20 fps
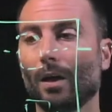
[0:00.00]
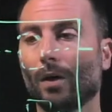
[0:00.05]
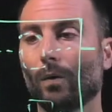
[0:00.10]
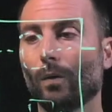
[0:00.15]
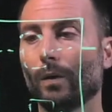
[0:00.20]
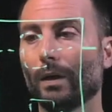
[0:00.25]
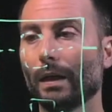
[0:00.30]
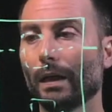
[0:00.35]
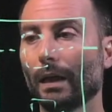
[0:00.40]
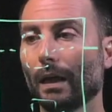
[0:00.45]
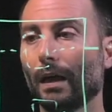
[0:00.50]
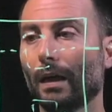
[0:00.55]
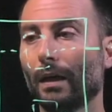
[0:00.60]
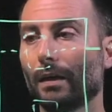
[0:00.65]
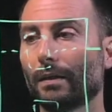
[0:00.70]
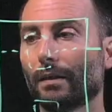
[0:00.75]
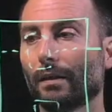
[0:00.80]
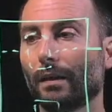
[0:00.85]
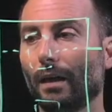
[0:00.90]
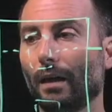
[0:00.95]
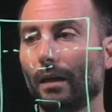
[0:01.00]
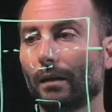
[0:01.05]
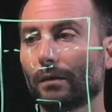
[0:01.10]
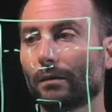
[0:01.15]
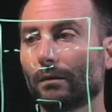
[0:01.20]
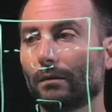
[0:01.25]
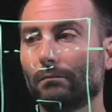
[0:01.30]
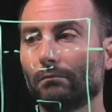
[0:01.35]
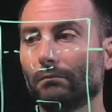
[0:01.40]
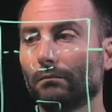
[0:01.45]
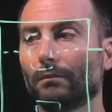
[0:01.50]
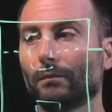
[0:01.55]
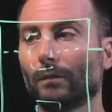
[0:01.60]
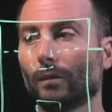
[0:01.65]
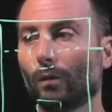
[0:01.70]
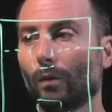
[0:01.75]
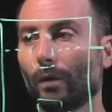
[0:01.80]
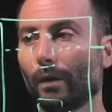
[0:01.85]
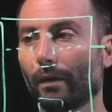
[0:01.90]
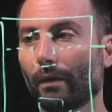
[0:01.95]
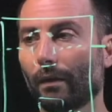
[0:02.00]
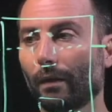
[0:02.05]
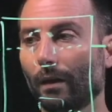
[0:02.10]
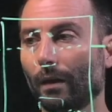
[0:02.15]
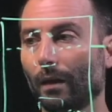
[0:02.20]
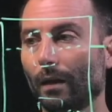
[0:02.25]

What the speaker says: we start with